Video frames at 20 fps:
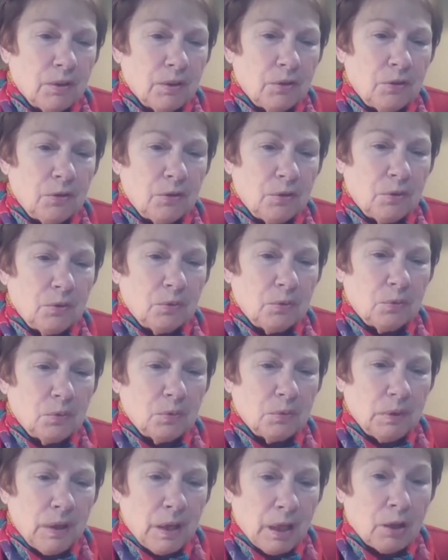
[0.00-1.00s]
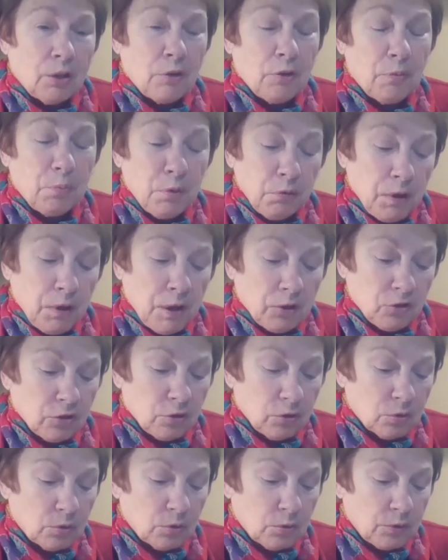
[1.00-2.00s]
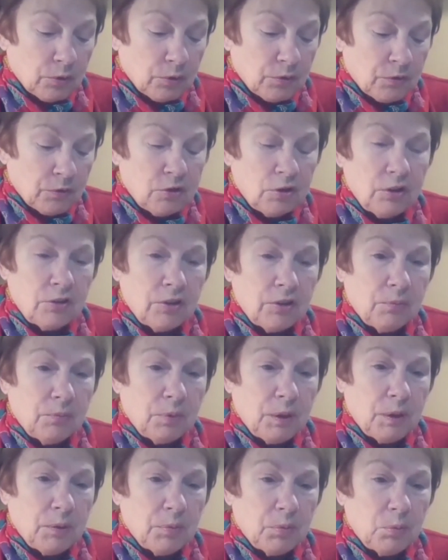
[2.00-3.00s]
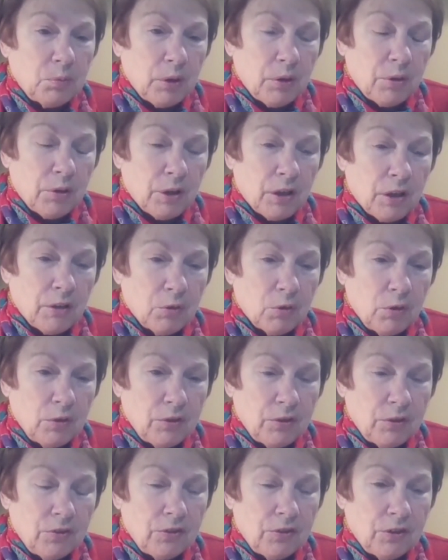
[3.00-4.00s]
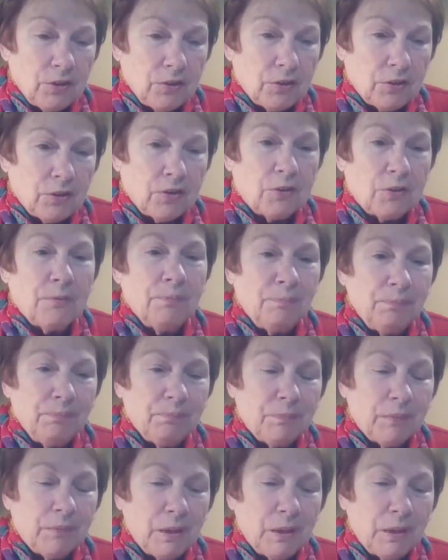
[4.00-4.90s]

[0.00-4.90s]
to health professionals treating people with thyroid diseases?